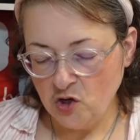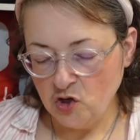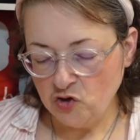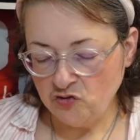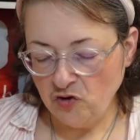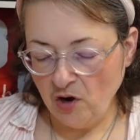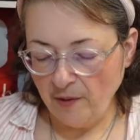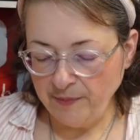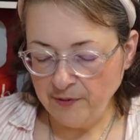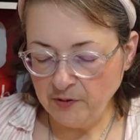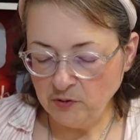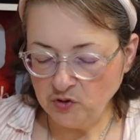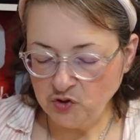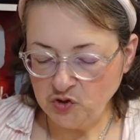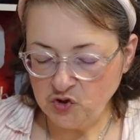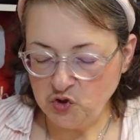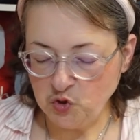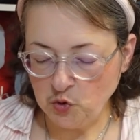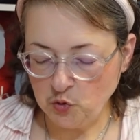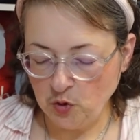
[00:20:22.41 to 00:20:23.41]
Tropical
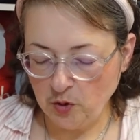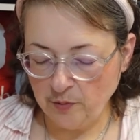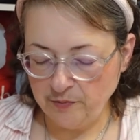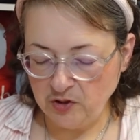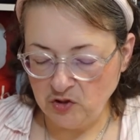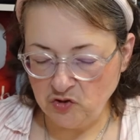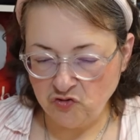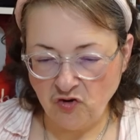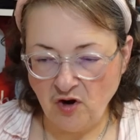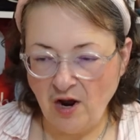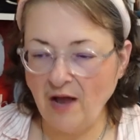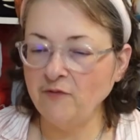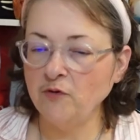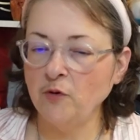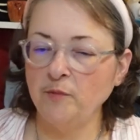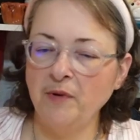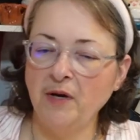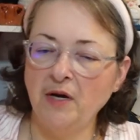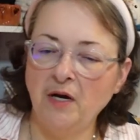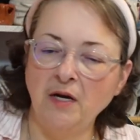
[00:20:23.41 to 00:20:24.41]
Storm travel
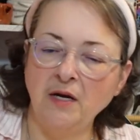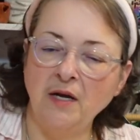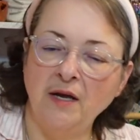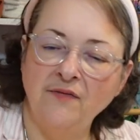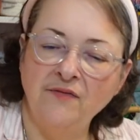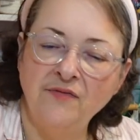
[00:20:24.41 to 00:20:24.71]
mug.